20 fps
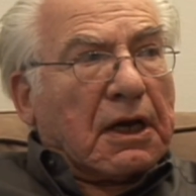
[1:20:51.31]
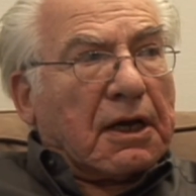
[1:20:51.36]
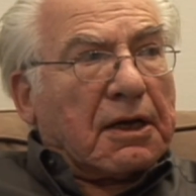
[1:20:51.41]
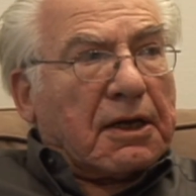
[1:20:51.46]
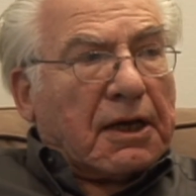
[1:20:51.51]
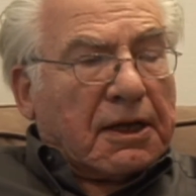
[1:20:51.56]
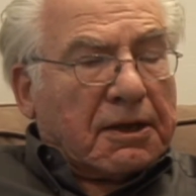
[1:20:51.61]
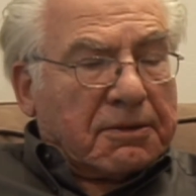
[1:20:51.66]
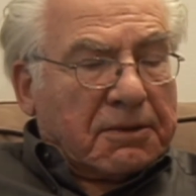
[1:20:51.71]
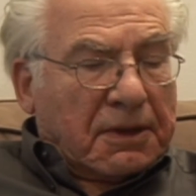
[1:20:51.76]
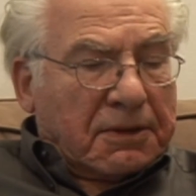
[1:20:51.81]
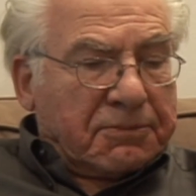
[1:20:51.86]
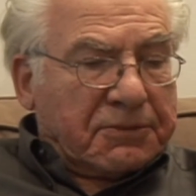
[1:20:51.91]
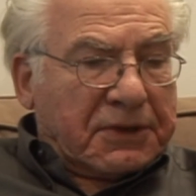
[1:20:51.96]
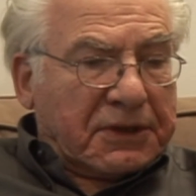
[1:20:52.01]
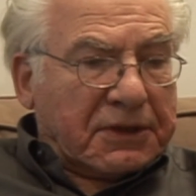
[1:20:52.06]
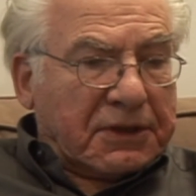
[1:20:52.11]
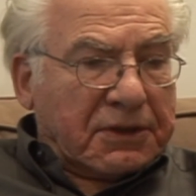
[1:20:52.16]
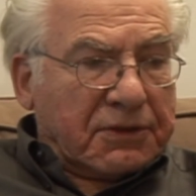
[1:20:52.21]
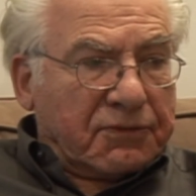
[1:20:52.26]
I, am
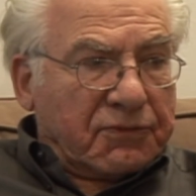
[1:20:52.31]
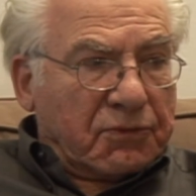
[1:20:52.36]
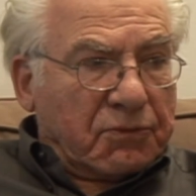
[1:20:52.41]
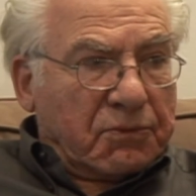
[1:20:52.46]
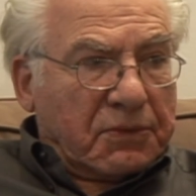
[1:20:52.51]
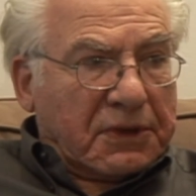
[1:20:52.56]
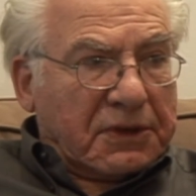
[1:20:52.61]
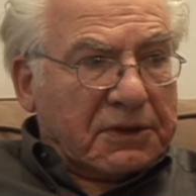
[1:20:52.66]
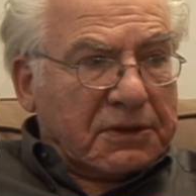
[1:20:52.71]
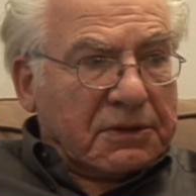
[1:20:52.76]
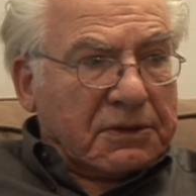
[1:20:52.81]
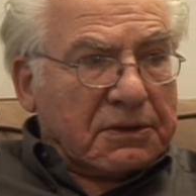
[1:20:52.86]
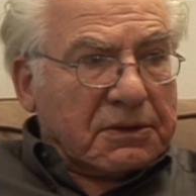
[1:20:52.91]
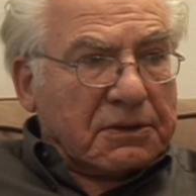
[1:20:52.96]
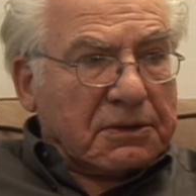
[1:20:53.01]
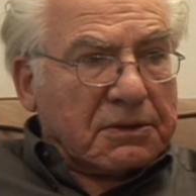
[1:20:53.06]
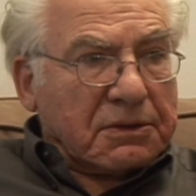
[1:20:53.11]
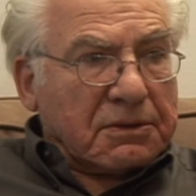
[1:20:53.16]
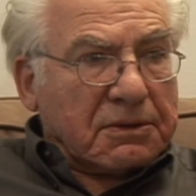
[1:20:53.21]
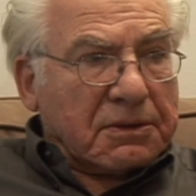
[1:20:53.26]
thinking of the way
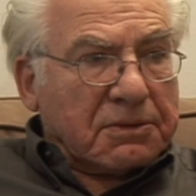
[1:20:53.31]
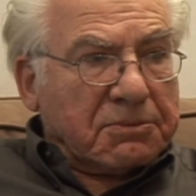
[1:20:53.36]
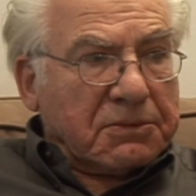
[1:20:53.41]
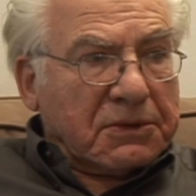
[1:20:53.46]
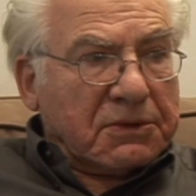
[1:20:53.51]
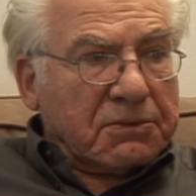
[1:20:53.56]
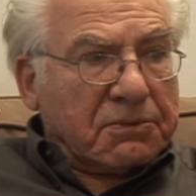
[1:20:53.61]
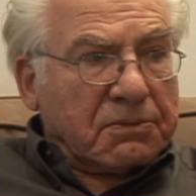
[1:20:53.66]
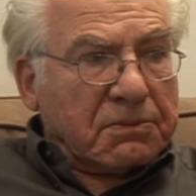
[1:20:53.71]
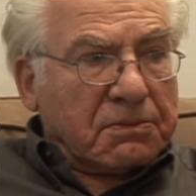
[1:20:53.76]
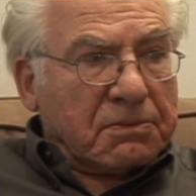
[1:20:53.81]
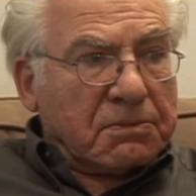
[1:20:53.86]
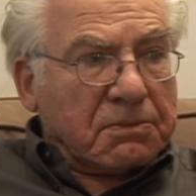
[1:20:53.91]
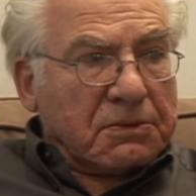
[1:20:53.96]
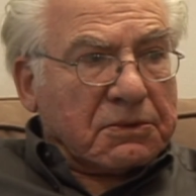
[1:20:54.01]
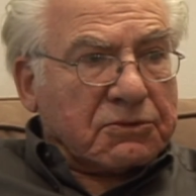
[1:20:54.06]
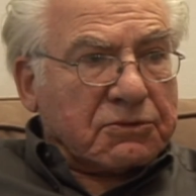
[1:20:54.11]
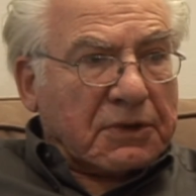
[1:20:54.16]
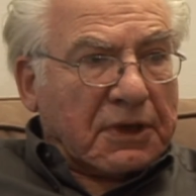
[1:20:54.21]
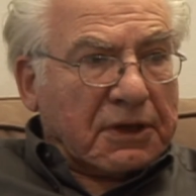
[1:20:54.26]
maybe
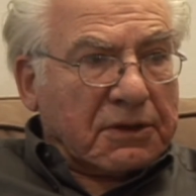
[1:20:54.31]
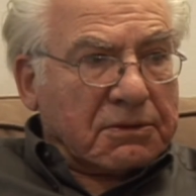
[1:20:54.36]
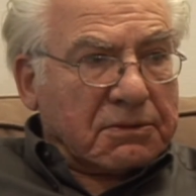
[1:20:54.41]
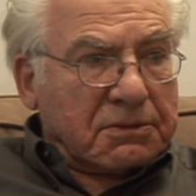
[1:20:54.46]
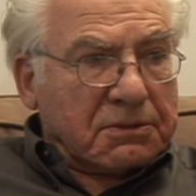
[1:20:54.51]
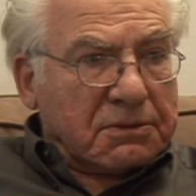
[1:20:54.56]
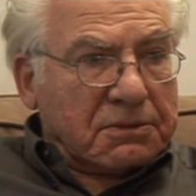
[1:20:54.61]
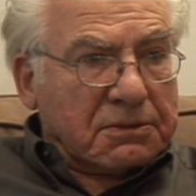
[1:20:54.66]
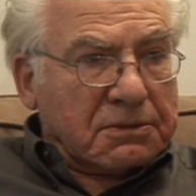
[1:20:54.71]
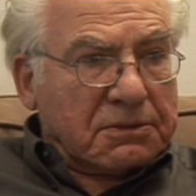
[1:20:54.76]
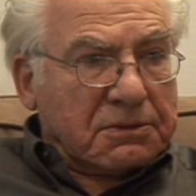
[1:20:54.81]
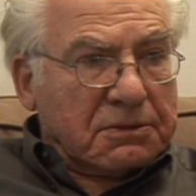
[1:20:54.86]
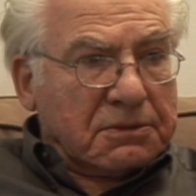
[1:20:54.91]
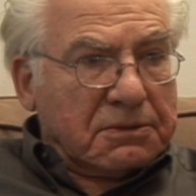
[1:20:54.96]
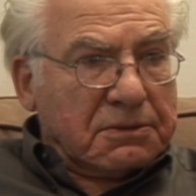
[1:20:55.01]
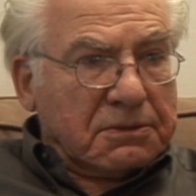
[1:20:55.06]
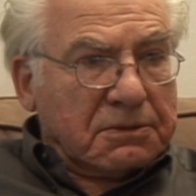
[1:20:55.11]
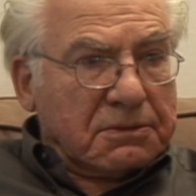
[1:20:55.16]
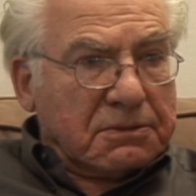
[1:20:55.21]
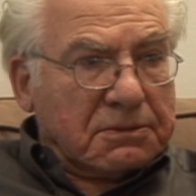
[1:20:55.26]
you try to
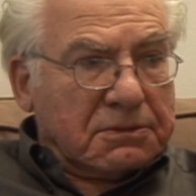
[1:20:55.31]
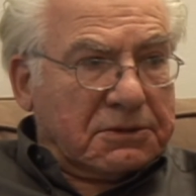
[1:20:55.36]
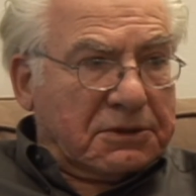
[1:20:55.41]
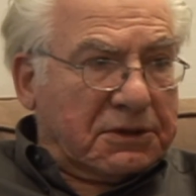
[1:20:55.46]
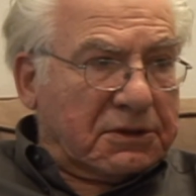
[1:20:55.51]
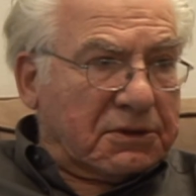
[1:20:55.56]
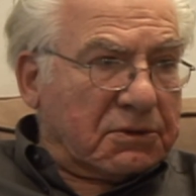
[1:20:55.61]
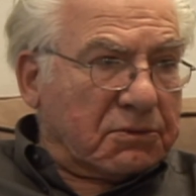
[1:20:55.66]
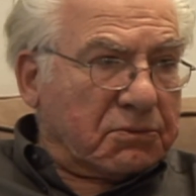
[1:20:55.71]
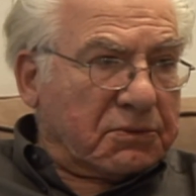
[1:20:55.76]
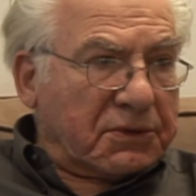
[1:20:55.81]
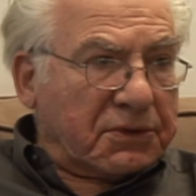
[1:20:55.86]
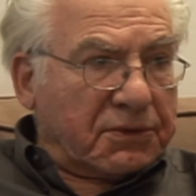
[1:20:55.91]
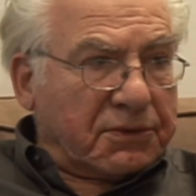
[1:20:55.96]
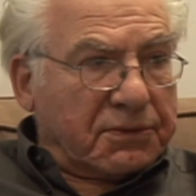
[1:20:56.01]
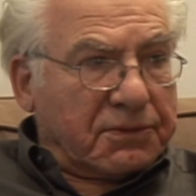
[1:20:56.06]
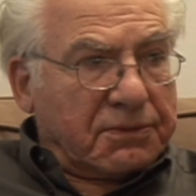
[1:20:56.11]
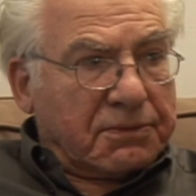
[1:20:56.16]
deal with